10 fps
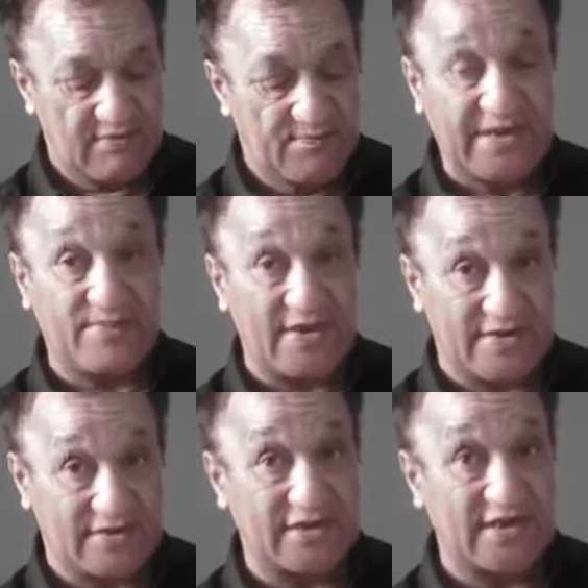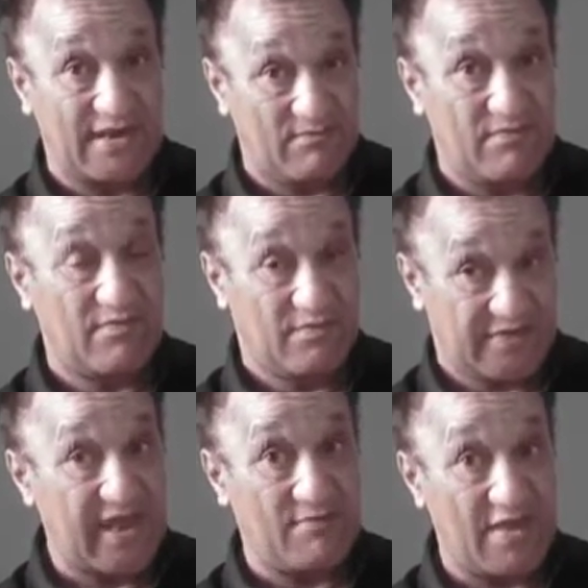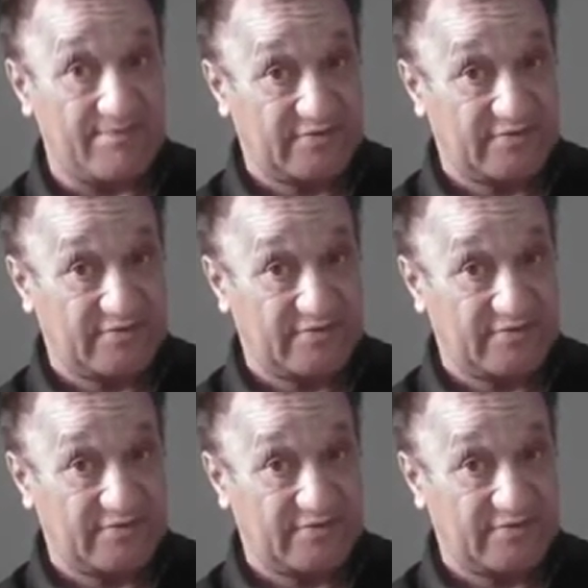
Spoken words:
Parapara, the name came up.